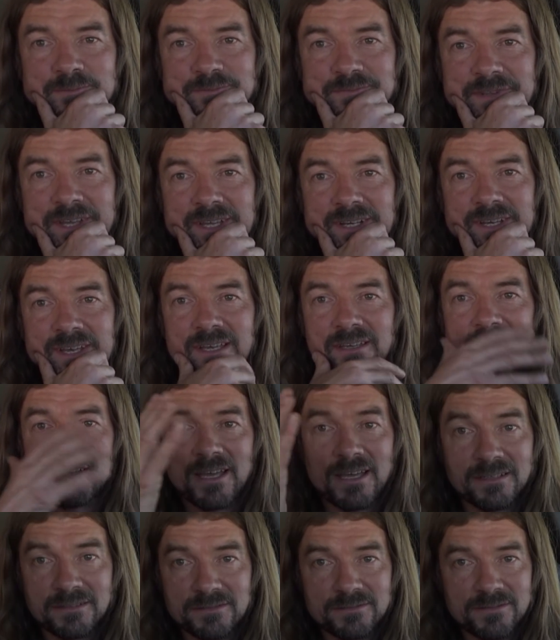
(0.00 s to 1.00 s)
And I
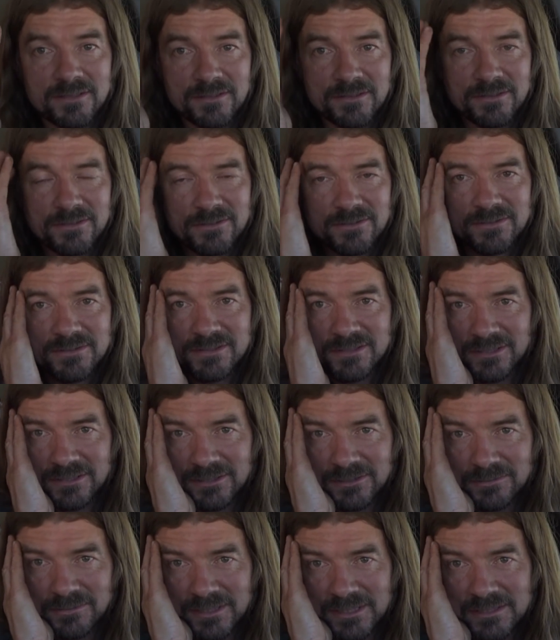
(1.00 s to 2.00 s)
had the thoughts to
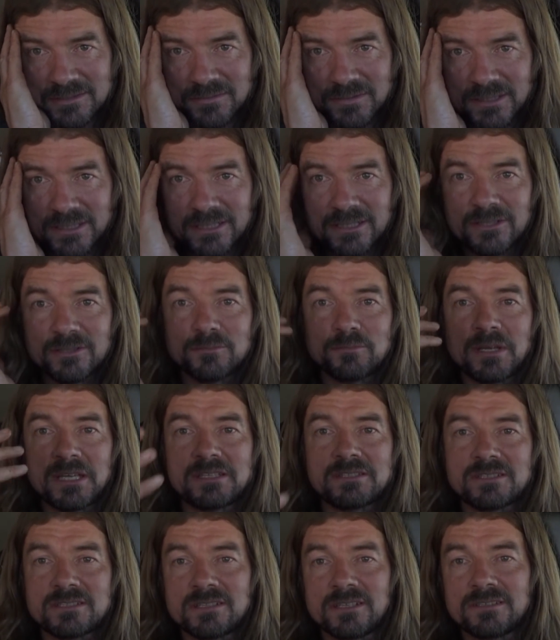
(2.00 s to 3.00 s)
do this video
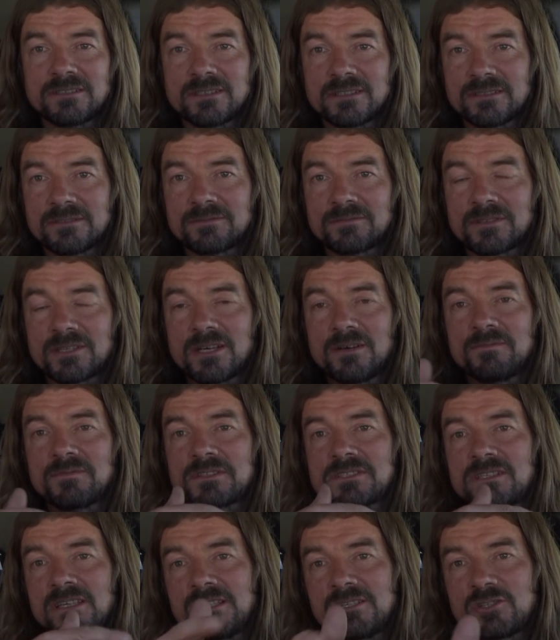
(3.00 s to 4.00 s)
based on the
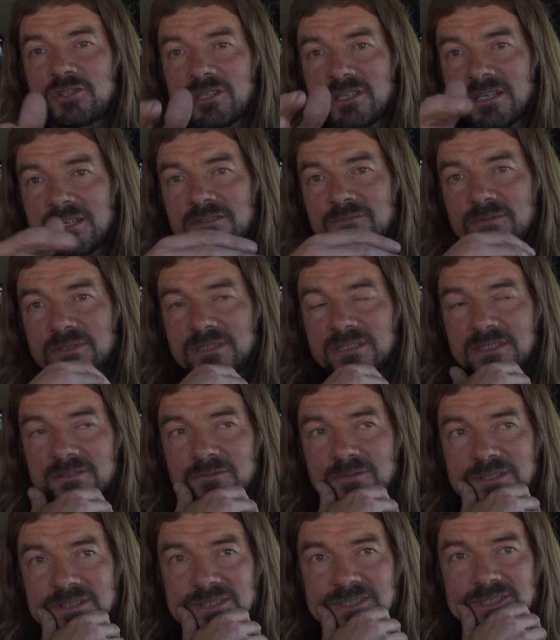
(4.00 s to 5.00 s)
conversation I
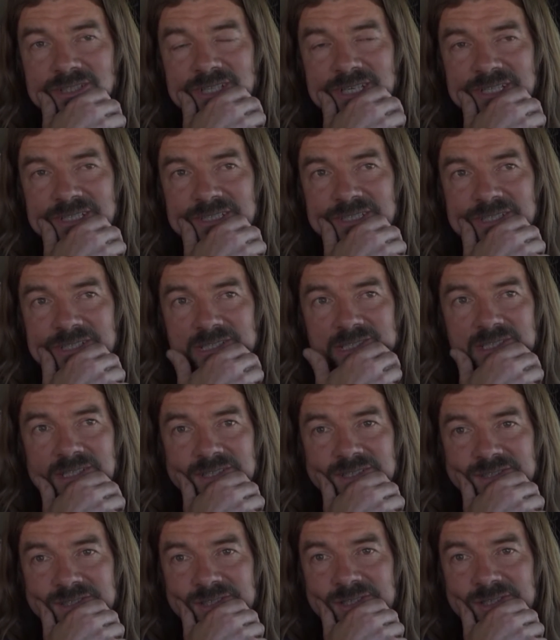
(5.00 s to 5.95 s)
had with the lady, the